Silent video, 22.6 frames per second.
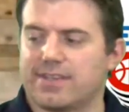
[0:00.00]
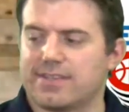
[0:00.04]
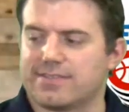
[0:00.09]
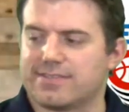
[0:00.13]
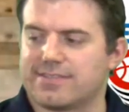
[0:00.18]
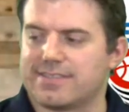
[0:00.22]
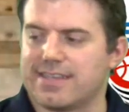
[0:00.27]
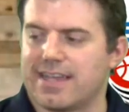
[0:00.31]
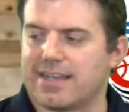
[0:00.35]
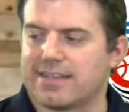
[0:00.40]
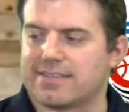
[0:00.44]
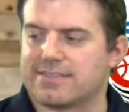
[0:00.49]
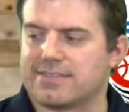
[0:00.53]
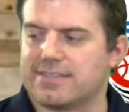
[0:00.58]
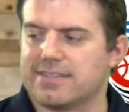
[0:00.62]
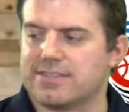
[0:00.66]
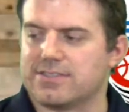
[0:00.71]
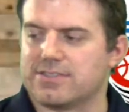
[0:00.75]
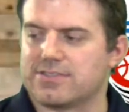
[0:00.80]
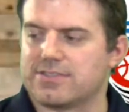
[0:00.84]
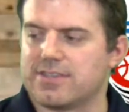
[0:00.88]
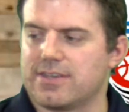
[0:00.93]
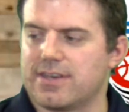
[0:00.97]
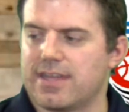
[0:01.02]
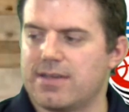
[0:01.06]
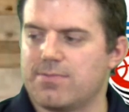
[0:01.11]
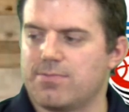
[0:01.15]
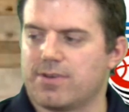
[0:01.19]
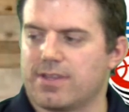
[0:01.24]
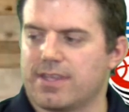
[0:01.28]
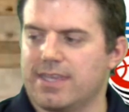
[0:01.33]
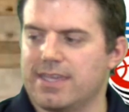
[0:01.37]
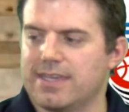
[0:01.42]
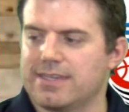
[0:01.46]
Sykeston just
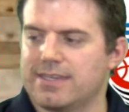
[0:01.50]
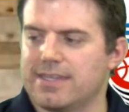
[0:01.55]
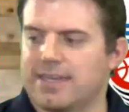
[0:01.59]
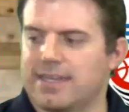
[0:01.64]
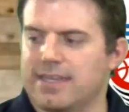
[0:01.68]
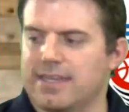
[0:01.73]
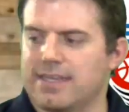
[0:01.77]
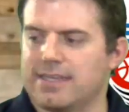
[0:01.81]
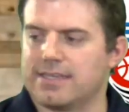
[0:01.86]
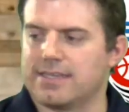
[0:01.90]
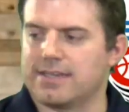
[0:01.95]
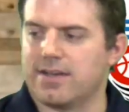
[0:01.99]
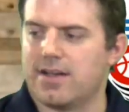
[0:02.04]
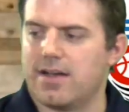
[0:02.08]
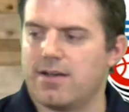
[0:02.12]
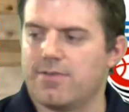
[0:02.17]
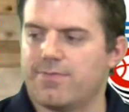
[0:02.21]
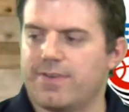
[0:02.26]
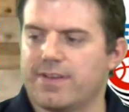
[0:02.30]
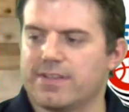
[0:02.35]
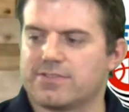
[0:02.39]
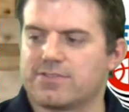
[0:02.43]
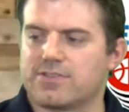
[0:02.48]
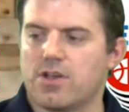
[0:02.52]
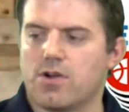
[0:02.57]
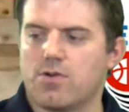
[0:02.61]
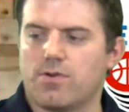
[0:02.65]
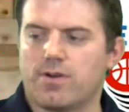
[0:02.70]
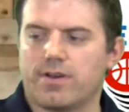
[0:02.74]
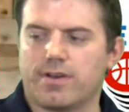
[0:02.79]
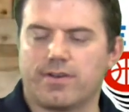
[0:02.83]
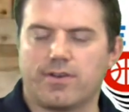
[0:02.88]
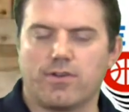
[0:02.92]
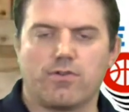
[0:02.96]
unable to get any offense going.